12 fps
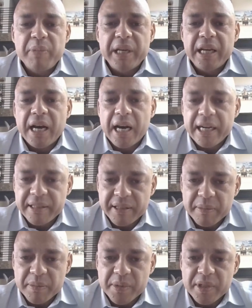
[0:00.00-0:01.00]
of the big
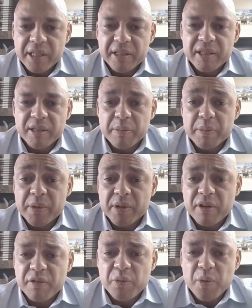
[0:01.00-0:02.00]
items in
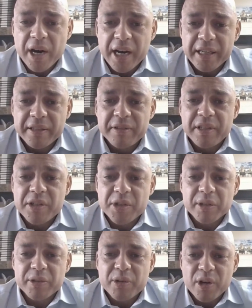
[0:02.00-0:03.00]
terms of why
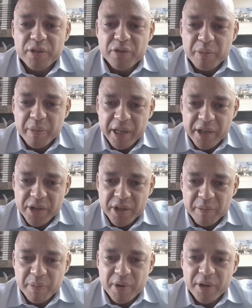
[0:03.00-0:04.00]
digital
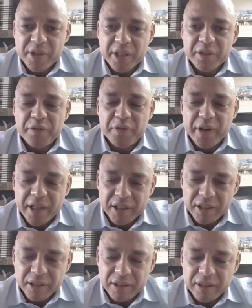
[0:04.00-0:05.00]
transformation projects
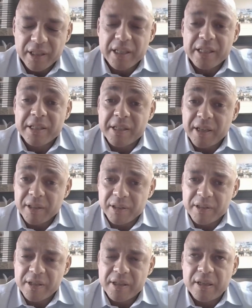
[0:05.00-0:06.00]
fail is
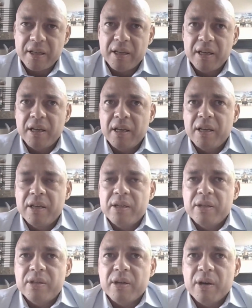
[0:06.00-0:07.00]
skills.
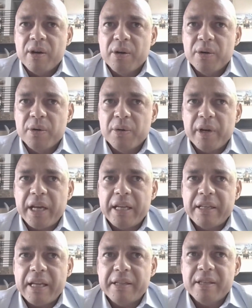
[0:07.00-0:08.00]
So
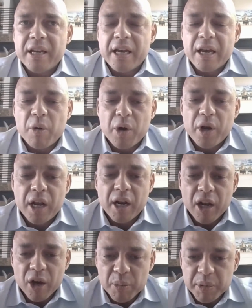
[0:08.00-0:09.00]
it's a
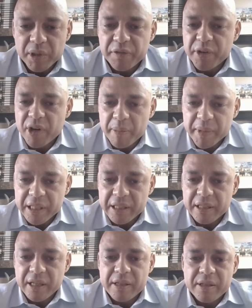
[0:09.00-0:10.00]
global
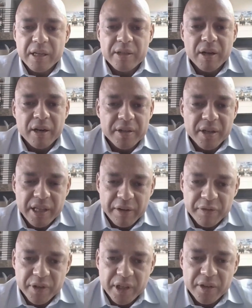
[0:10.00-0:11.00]
phenomenon. It's not a South
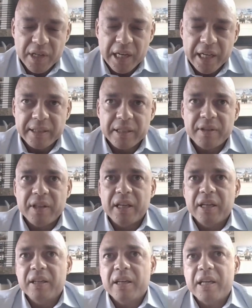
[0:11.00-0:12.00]
African related
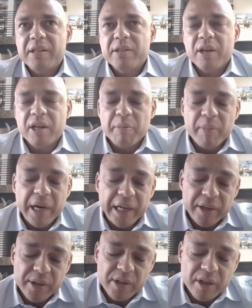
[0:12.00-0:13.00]
thing. It's not a
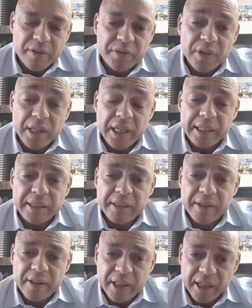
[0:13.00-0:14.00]
Microsoft
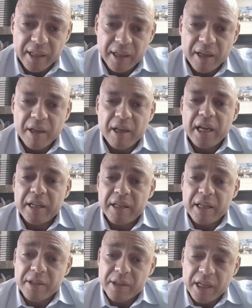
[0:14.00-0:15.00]
related thing.
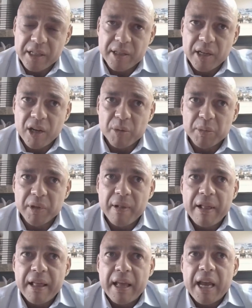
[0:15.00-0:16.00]
It's global.
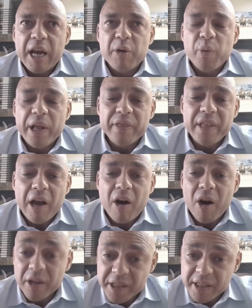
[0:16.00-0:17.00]
And when there
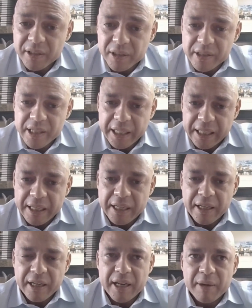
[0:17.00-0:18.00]
are skills,
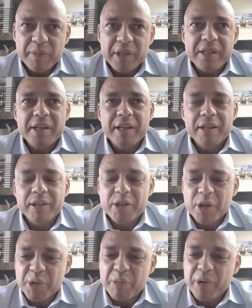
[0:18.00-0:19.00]
Aki, these
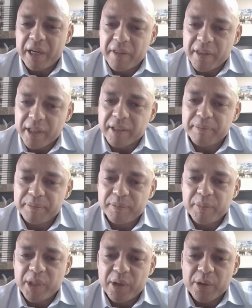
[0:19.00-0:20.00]
skills are spread thin
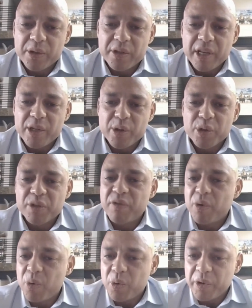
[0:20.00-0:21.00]
because they're used
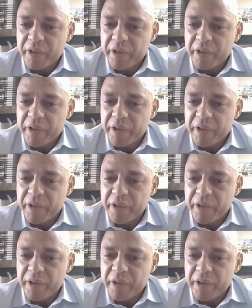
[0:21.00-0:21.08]
for